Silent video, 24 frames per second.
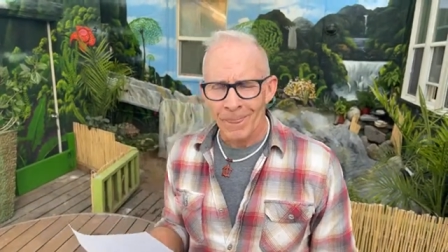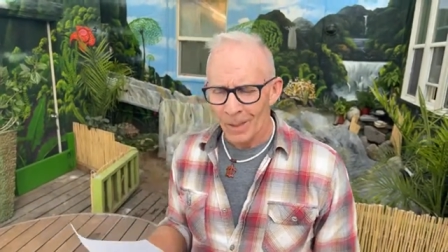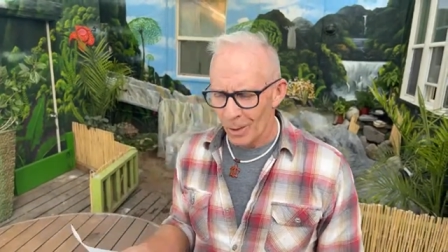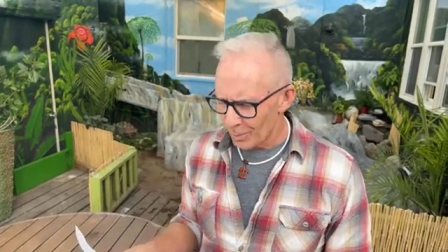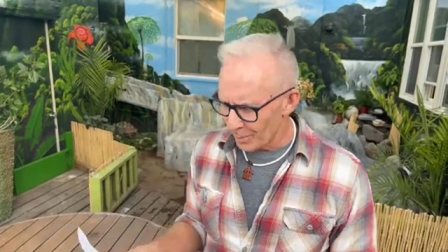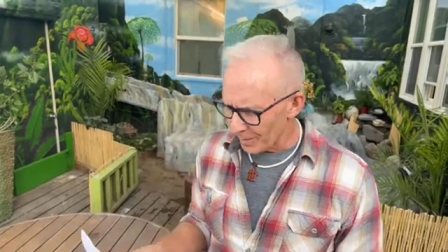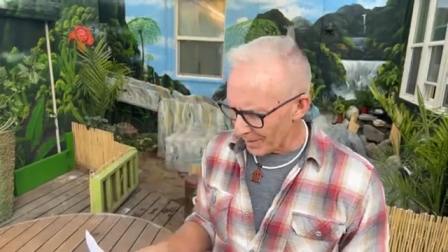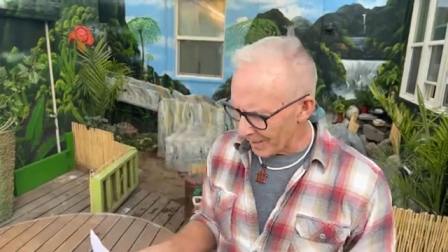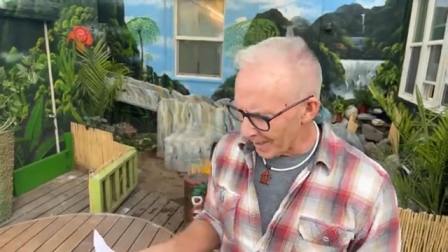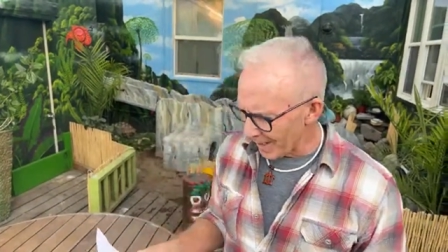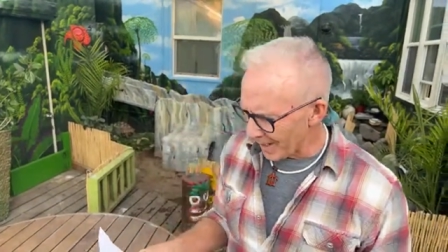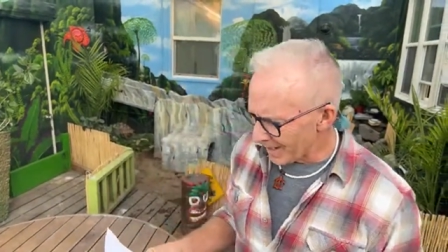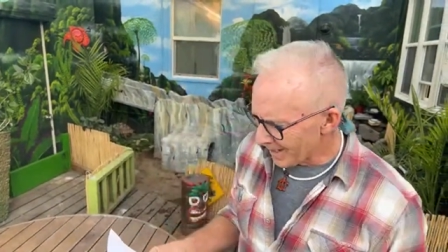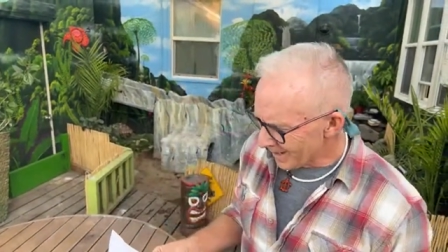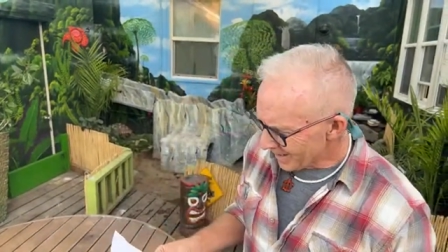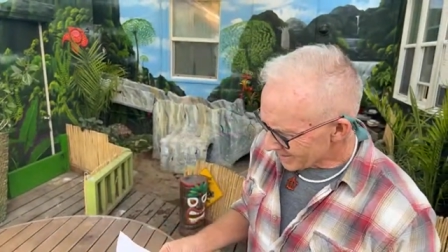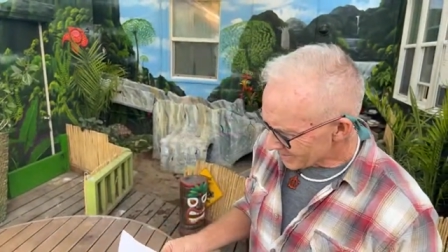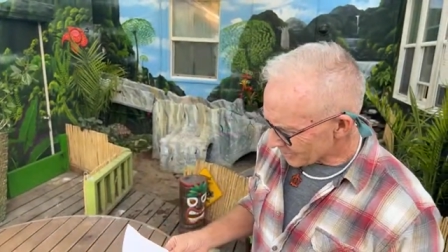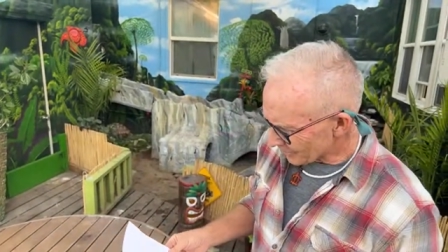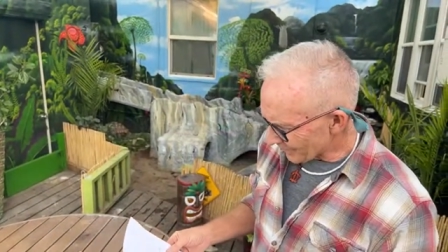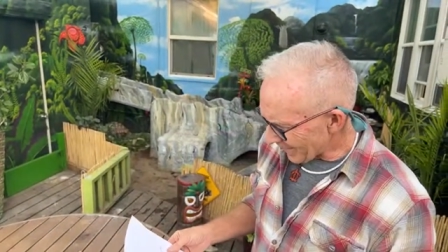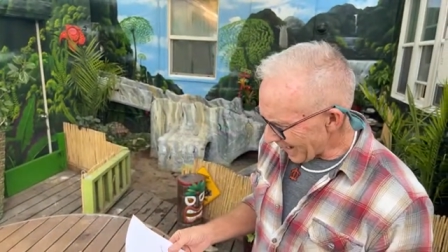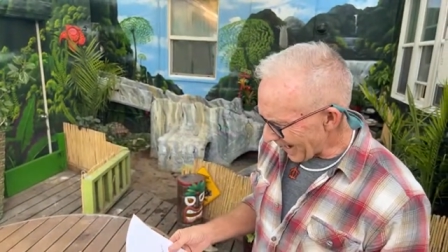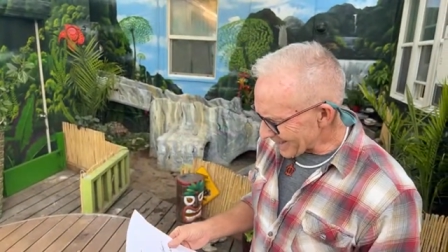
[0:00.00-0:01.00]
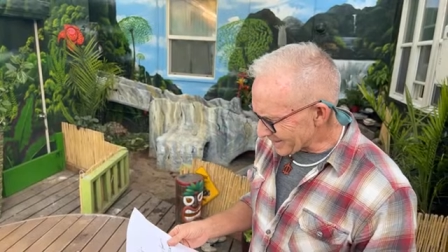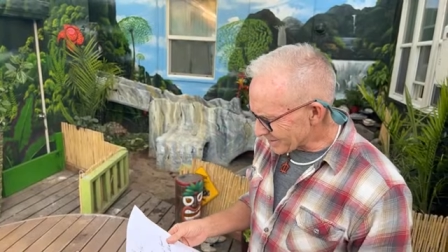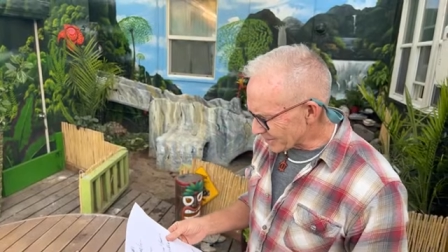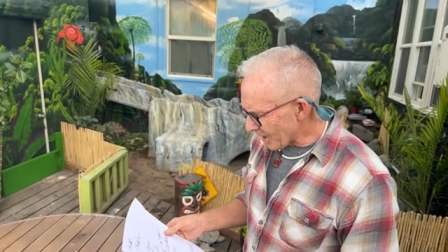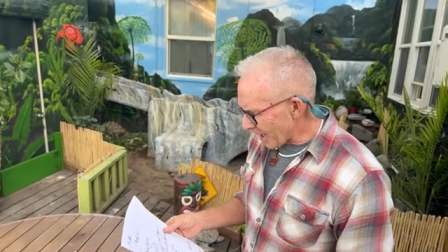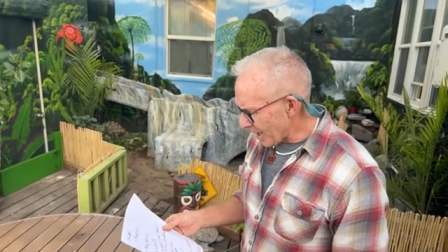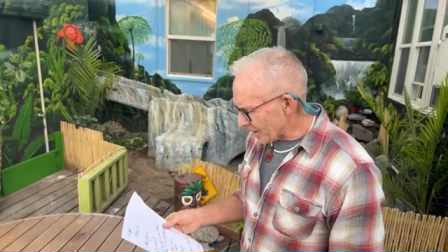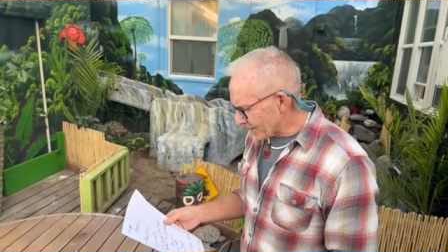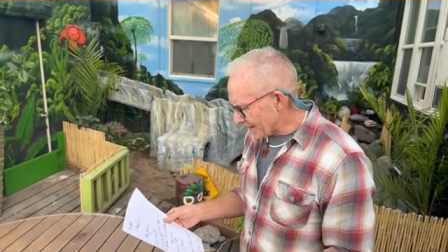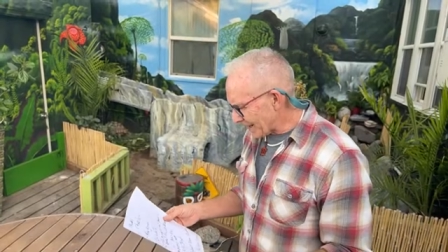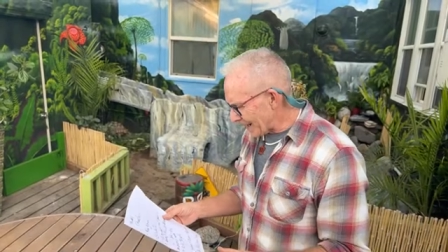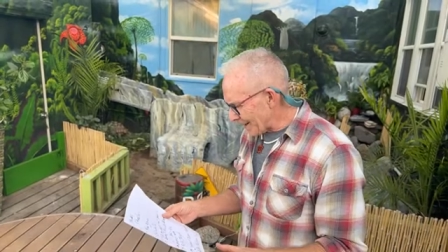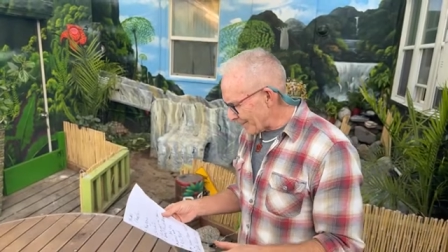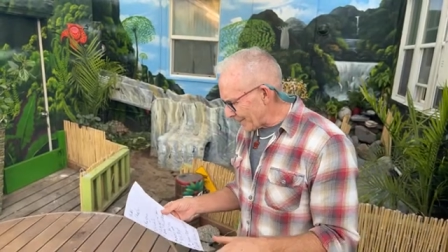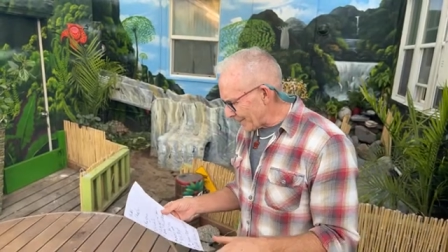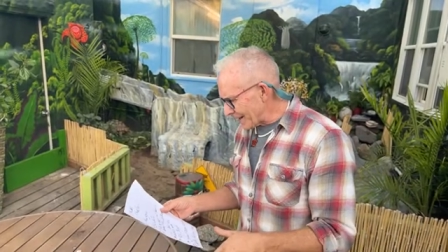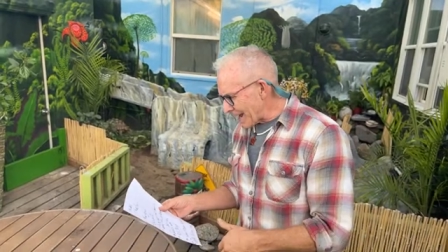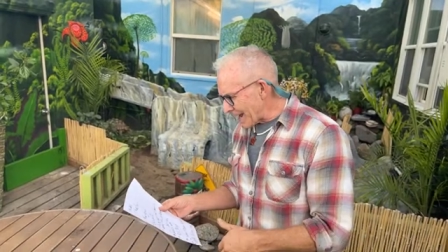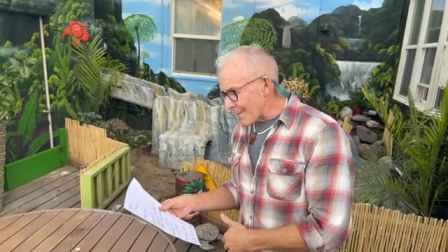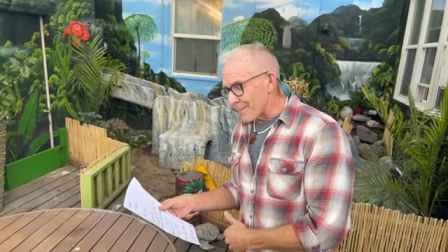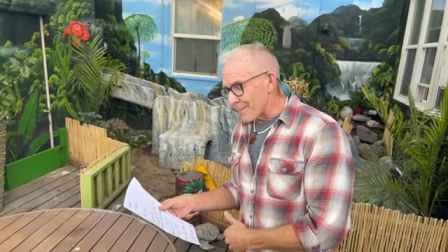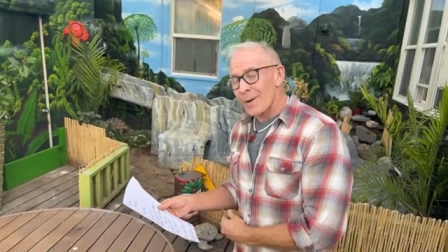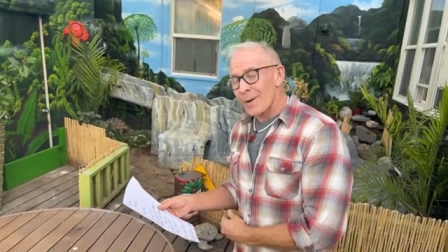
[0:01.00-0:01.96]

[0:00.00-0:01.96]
okay? So that's all coming up.